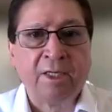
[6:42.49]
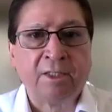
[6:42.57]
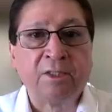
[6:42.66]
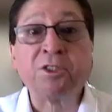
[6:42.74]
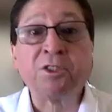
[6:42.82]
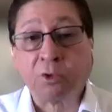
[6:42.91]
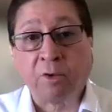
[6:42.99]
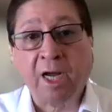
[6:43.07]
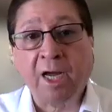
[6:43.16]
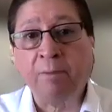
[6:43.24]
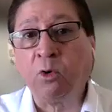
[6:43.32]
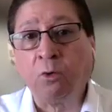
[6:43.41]
then
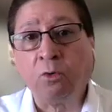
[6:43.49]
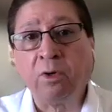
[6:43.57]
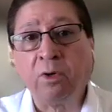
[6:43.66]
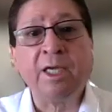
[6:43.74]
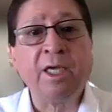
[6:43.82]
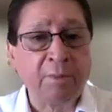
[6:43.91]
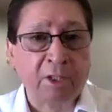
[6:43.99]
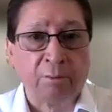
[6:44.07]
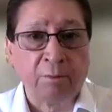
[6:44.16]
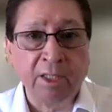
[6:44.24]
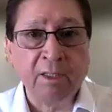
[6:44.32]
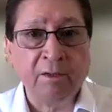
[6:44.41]
subscribe or
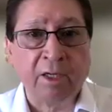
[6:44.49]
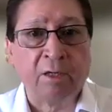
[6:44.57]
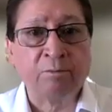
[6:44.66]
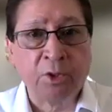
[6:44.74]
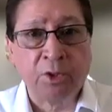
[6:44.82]
email me,